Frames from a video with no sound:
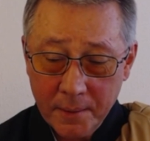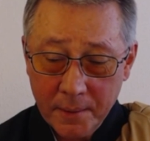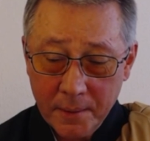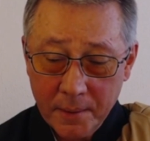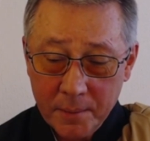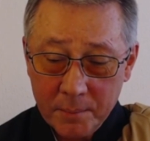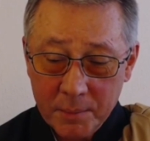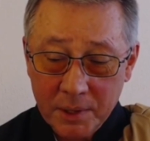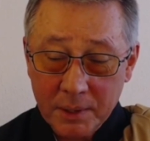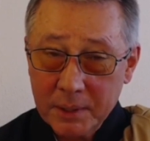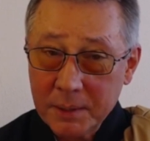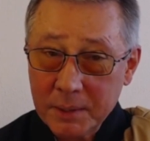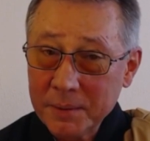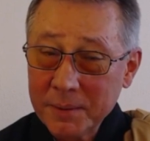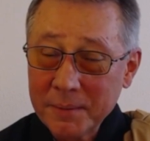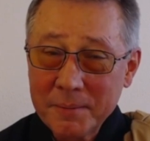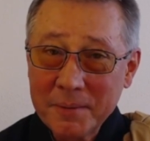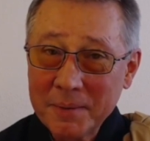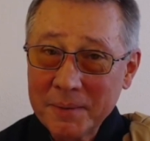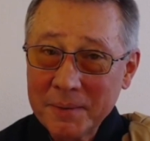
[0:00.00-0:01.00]
But
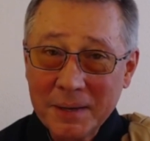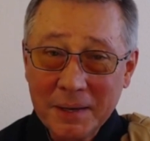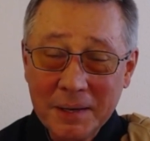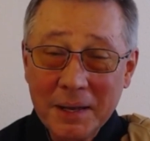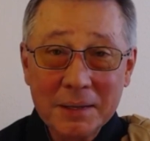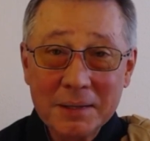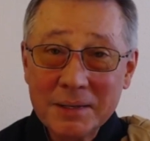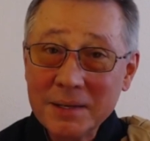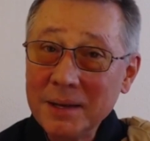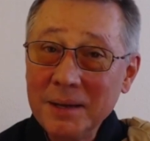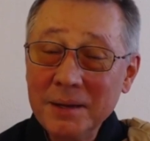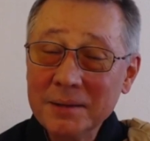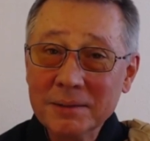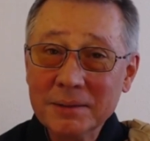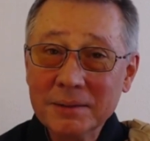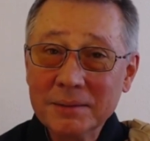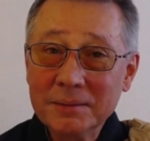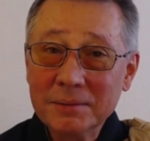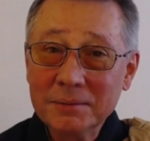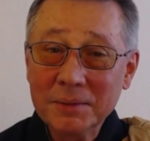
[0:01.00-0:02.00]
I gotta tell you,
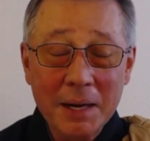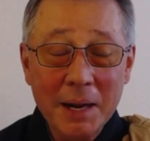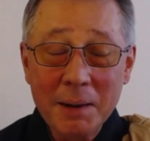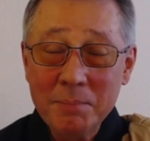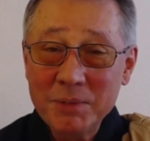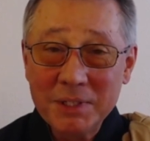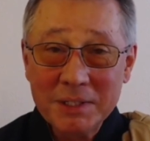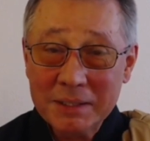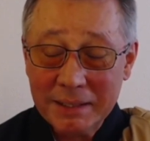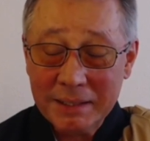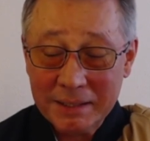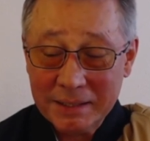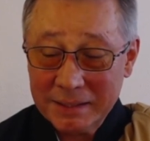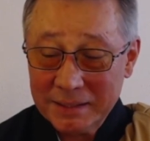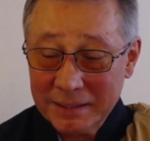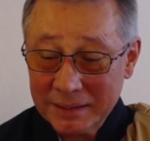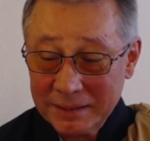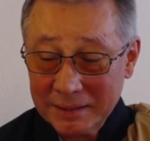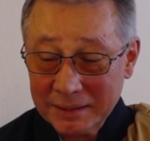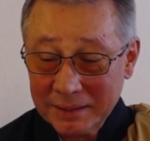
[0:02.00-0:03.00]
when I'm sick,
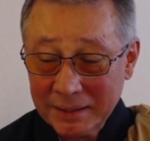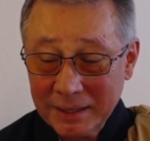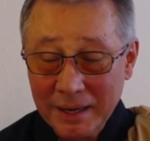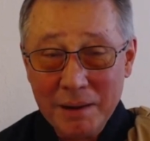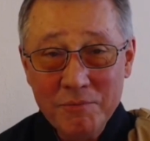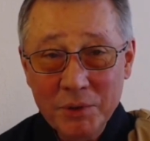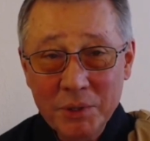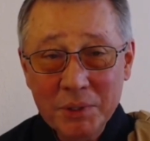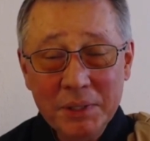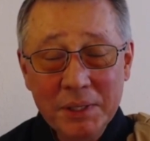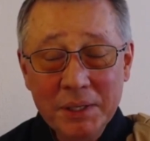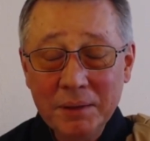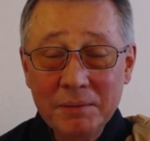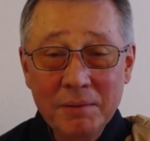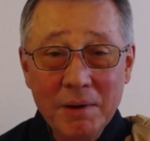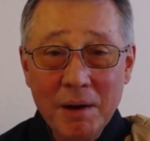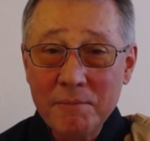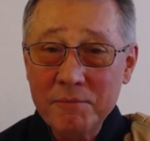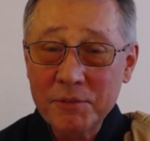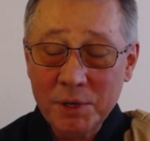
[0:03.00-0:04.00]
I'm really
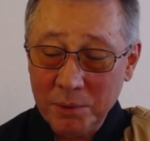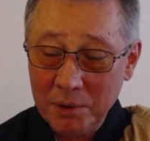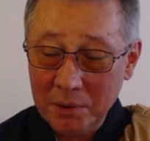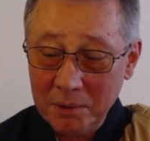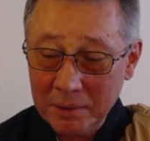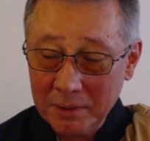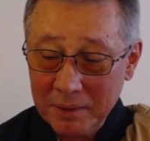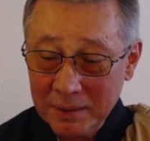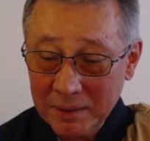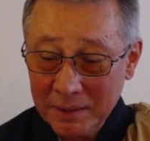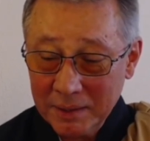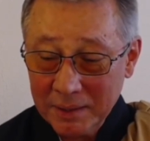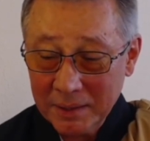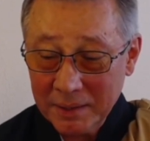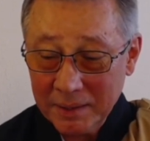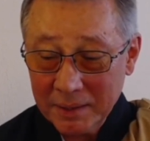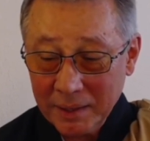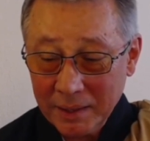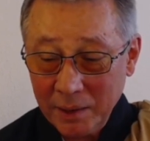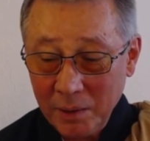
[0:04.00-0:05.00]
uncomfortable.
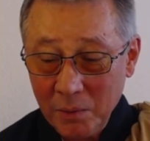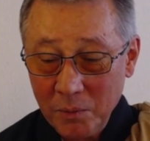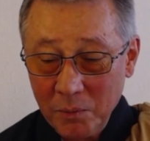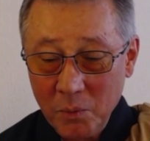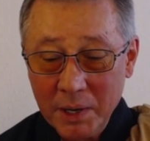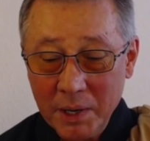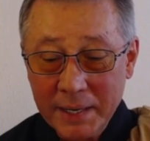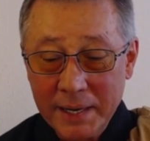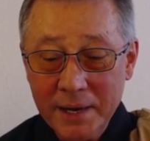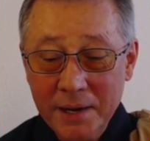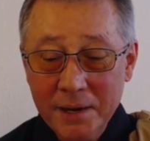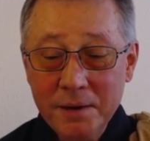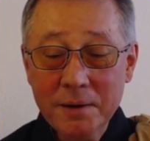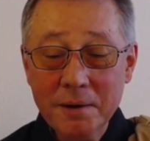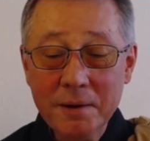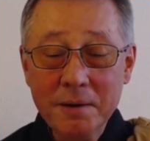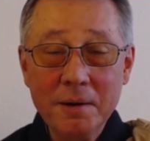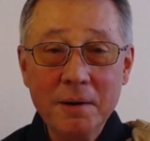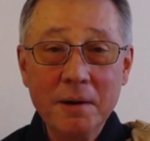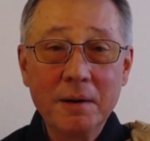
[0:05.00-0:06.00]
I don't want to
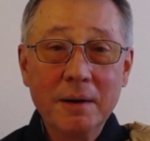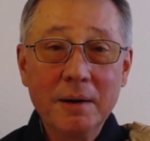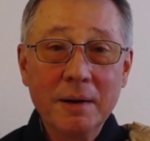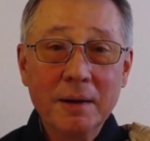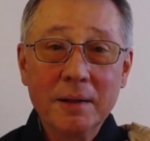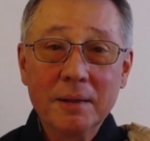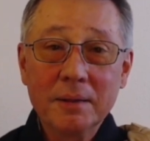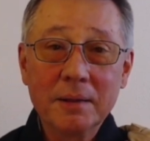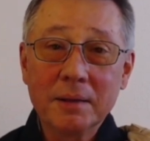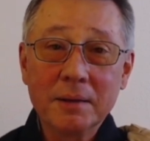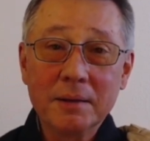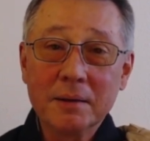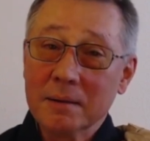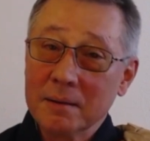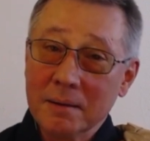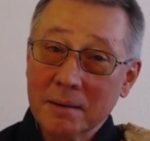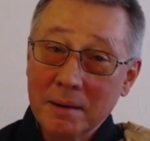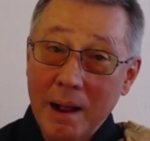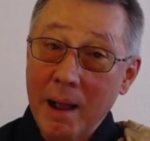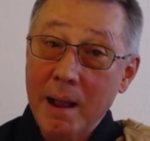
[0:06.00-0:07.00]
hear that
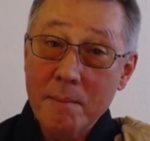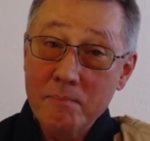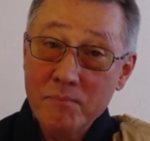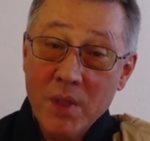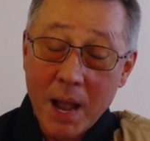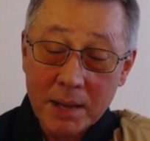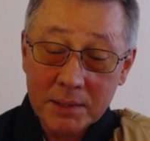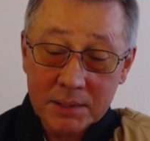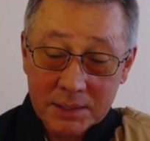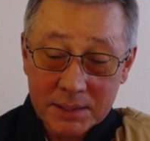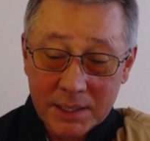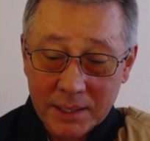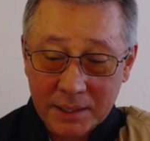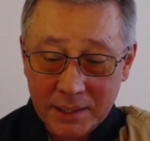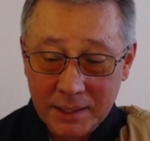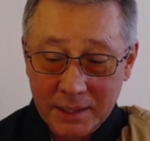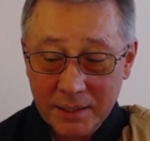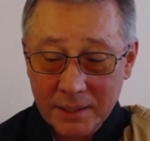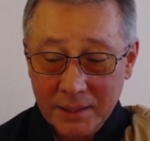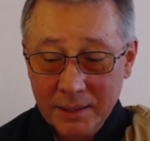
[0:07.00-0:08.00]
I'm not
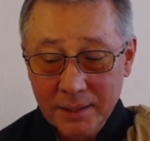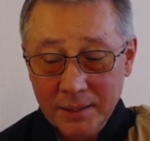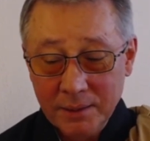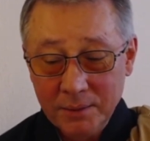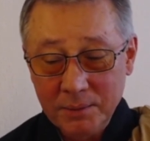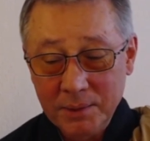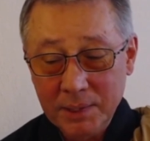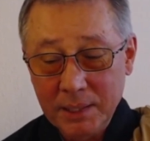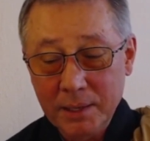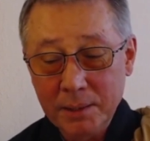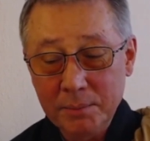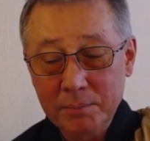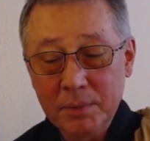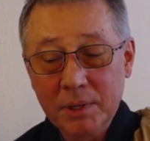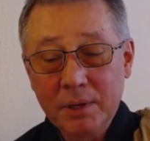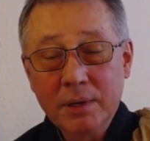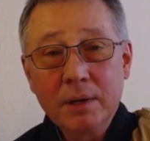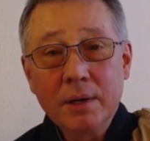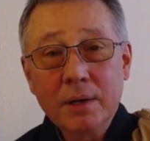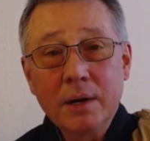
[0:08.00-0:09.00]
sick when I'm
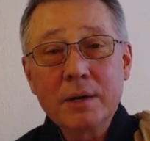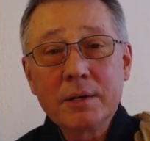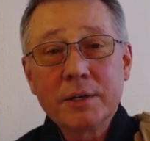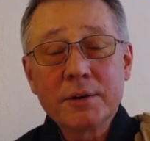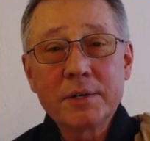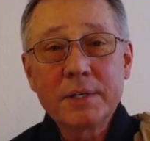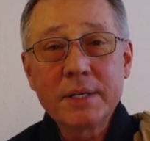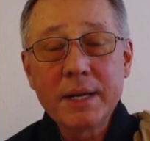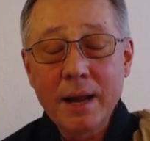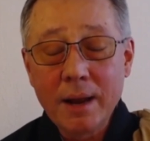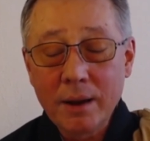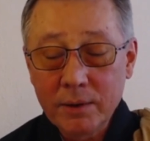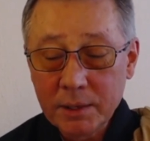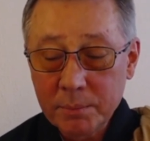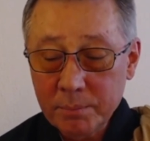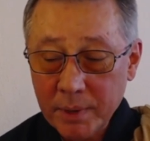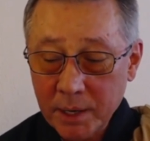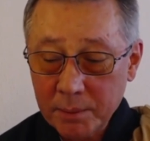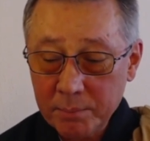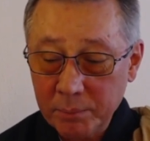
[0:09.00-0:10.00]
hunkered down in
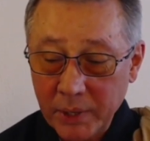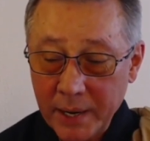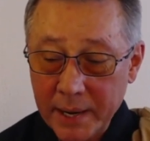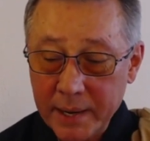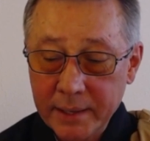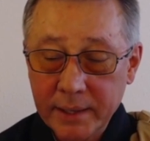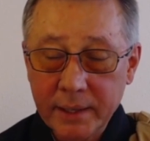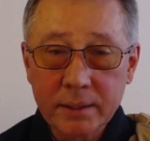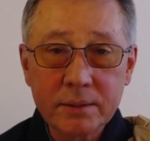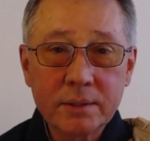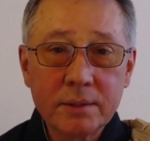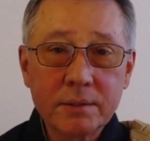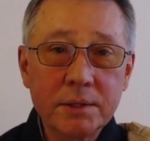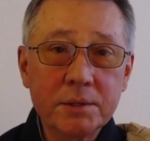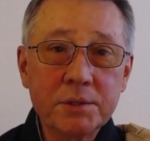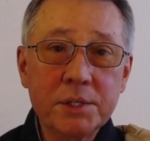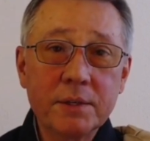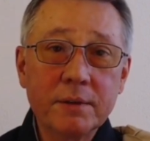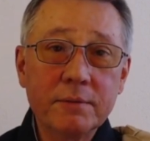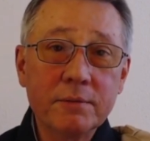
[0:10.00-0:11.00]
my blankets,
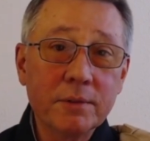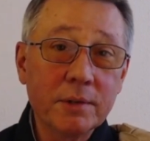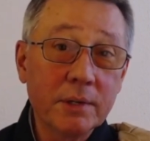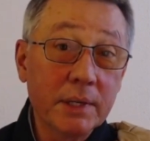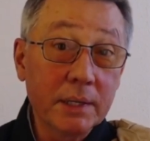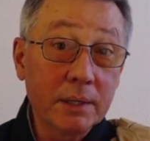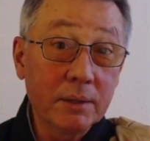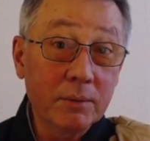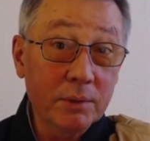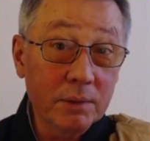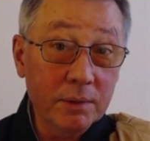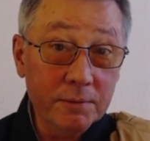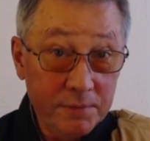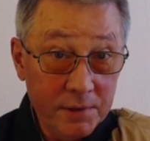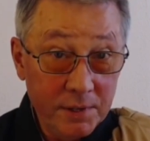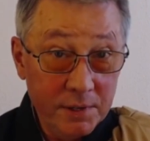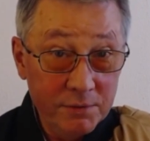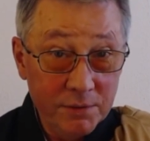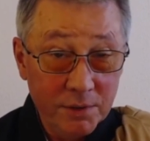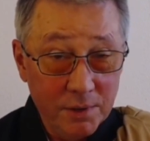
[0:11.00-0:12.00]
shivering with a
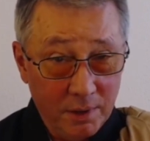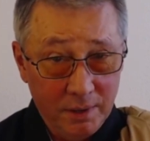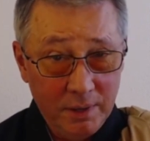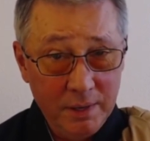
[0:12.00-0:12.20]
fever,